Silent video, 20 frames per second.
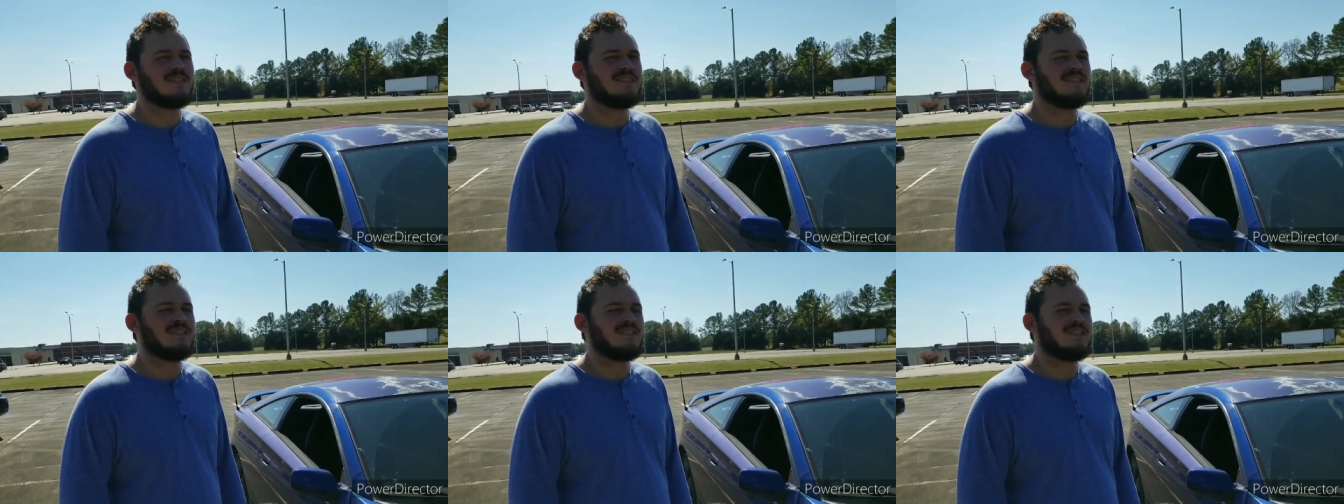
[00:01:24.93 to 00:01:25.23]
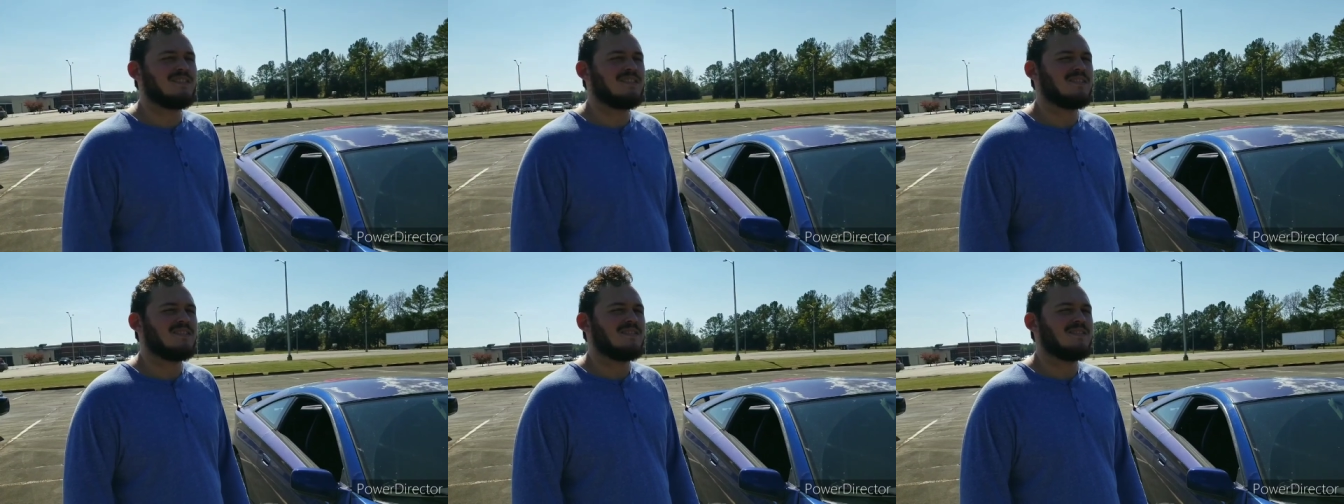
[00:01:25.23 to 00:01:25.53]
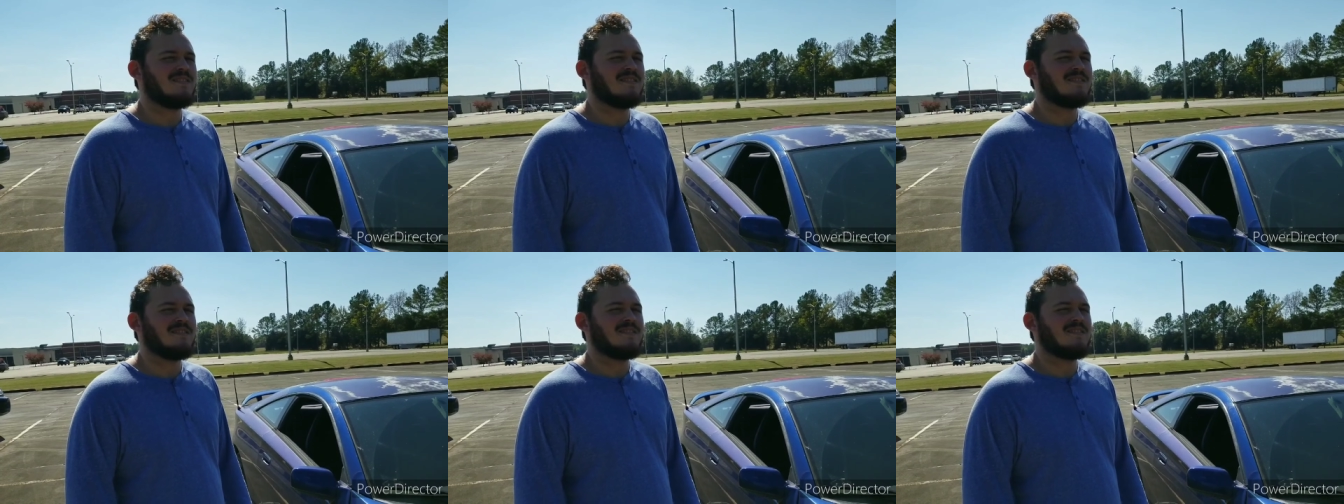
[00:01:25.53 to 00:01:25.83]
Oh,
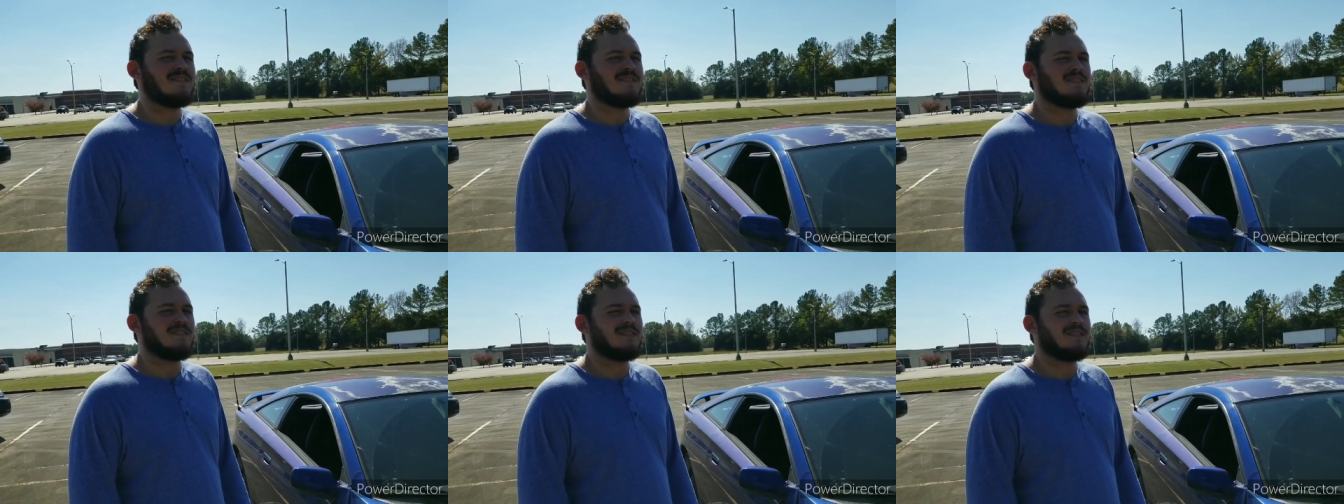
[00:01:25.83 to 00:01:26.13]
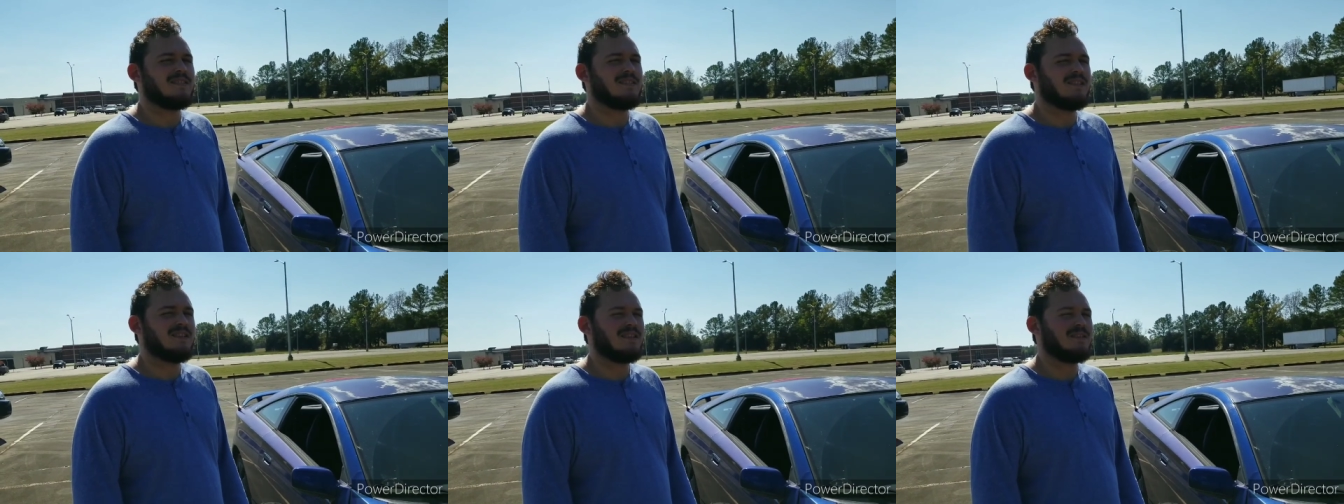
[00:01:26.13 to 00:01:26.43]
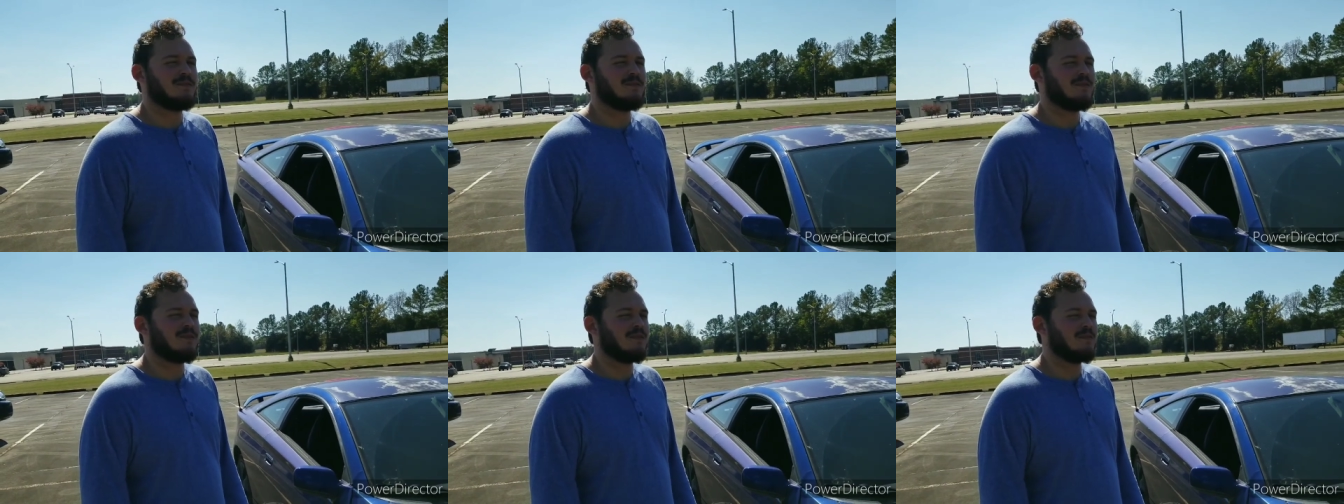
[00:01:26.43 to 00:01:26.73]
well, cool. Yeah,
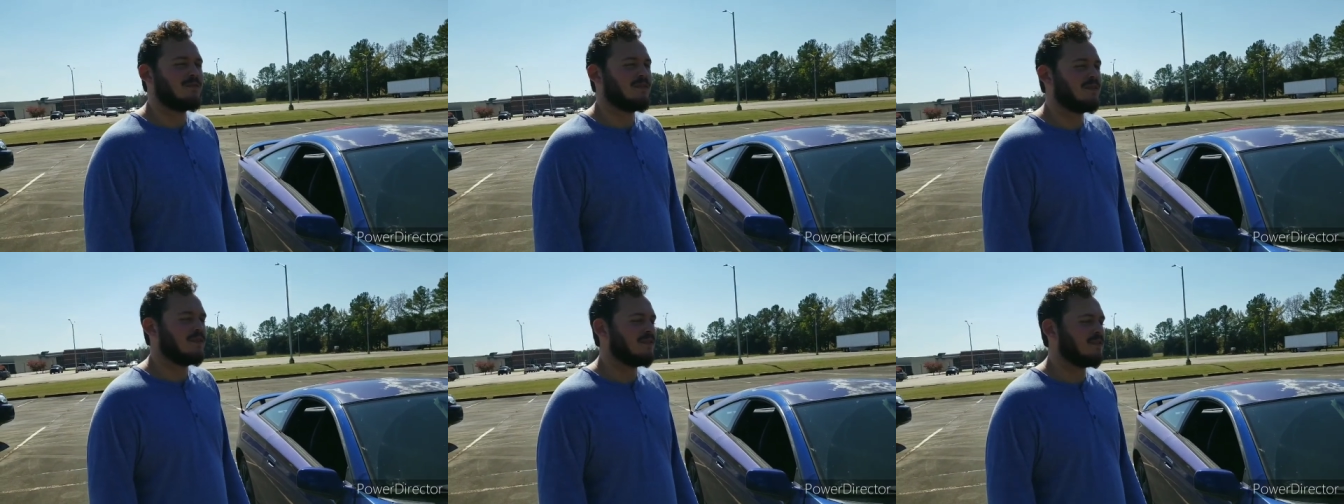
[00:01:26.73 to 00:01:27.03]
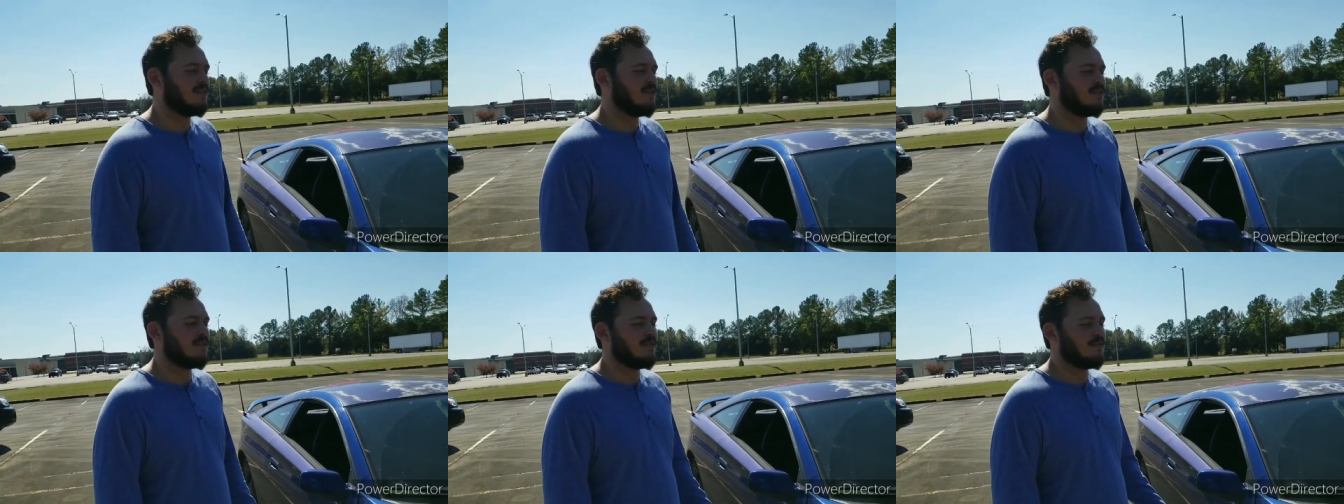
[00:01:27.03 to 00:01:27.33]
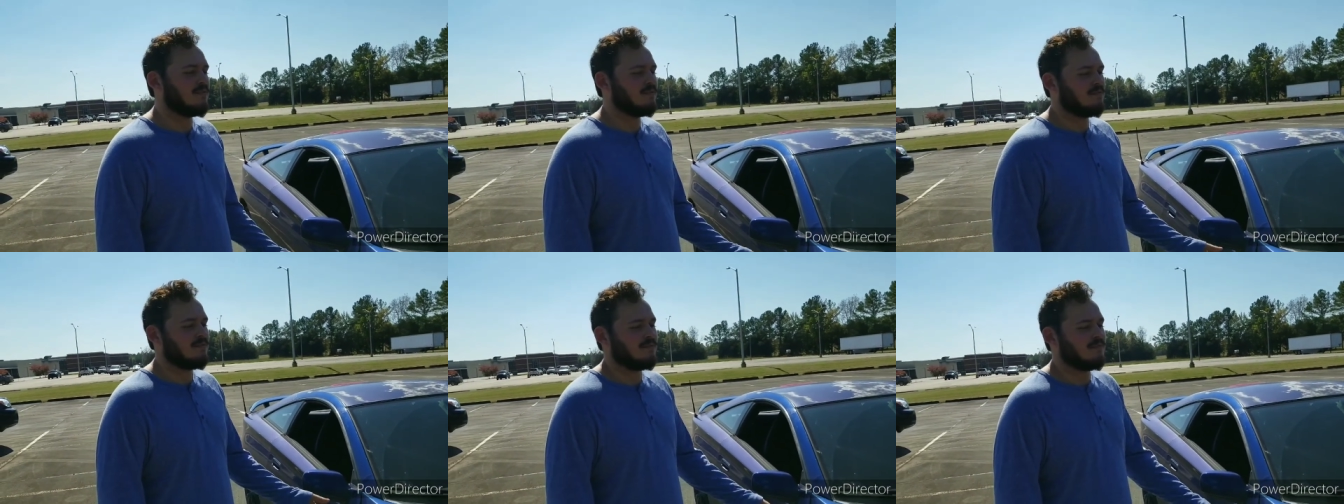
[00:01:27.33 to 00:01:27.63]
within a week, you know, you
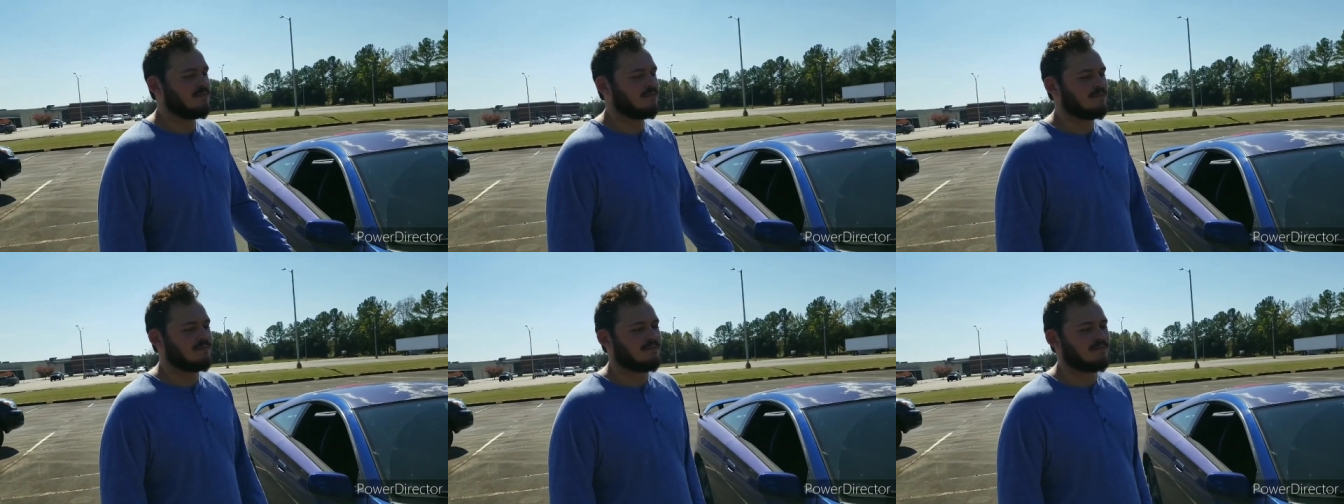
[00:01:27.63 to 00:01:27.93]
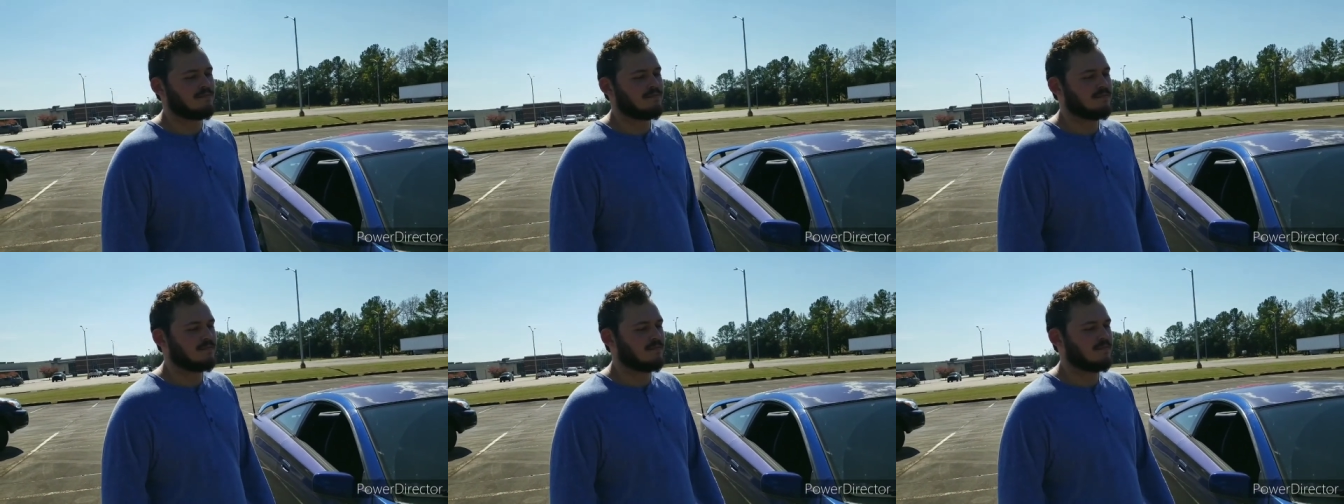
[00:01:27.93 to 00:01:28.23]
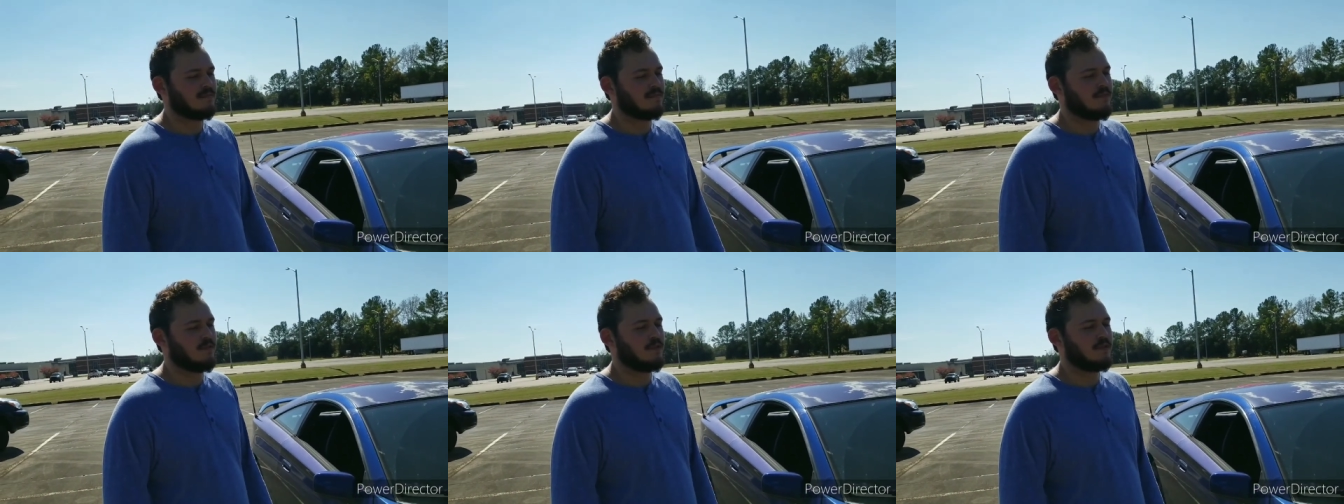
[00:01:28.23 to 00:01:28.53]

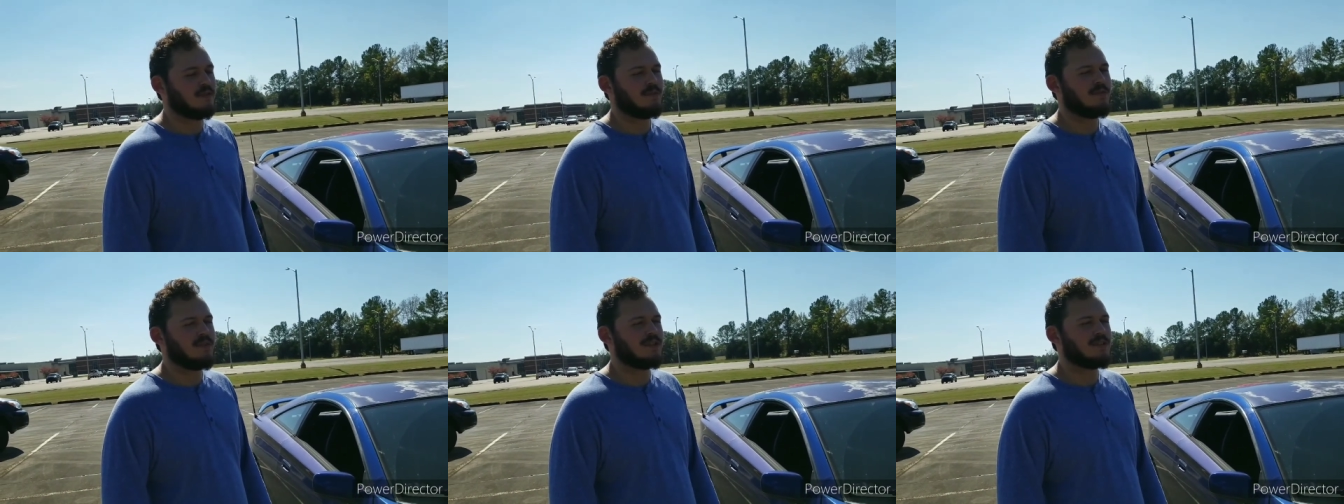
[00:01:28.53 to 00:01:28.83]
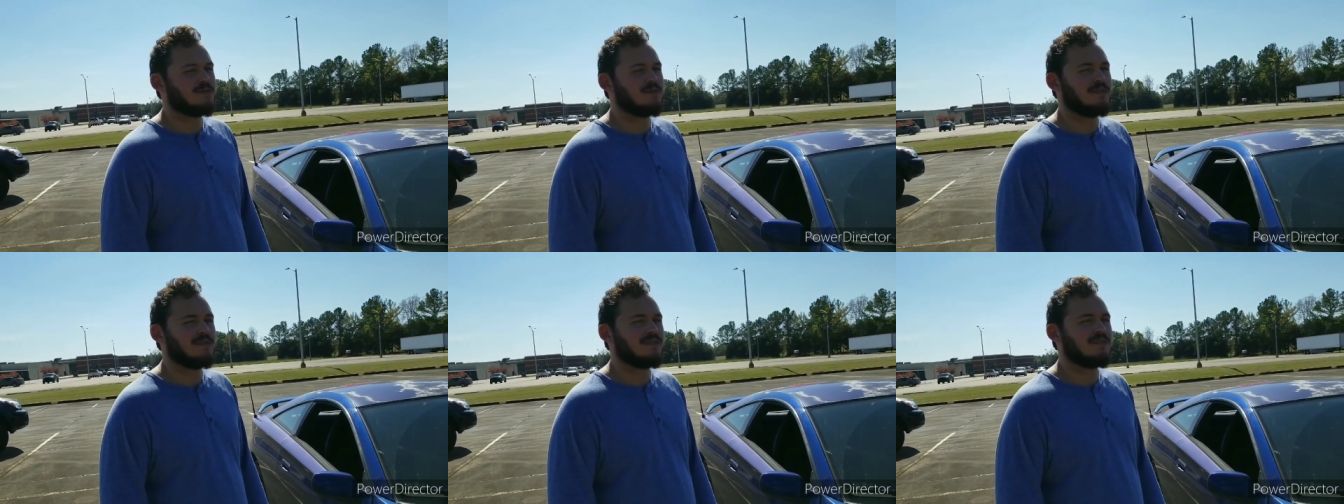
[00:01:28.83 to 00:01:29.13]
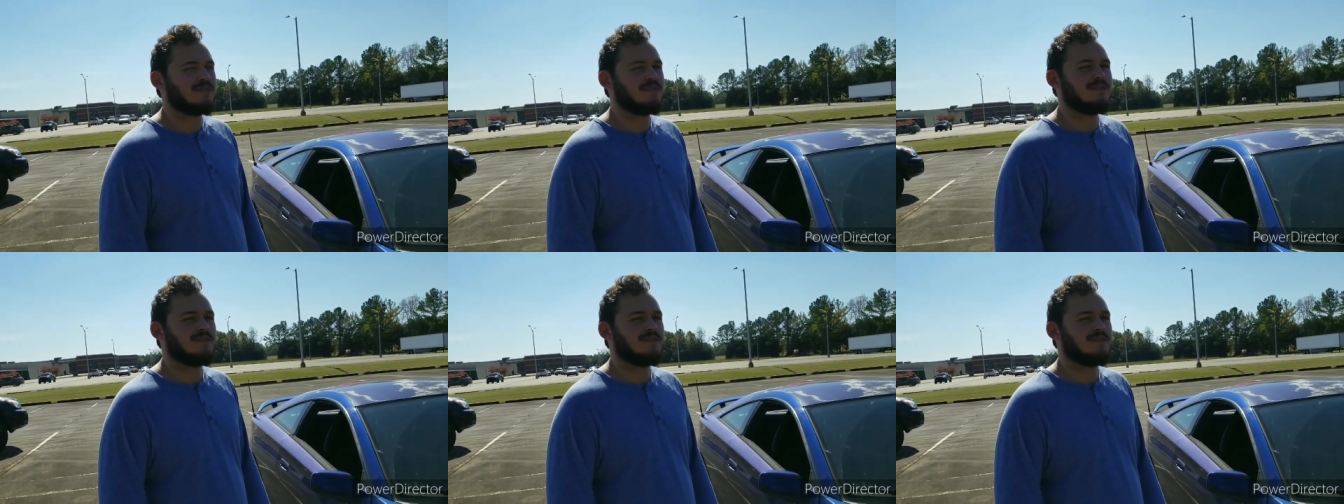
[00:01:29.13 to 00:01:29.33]
fill it up next week.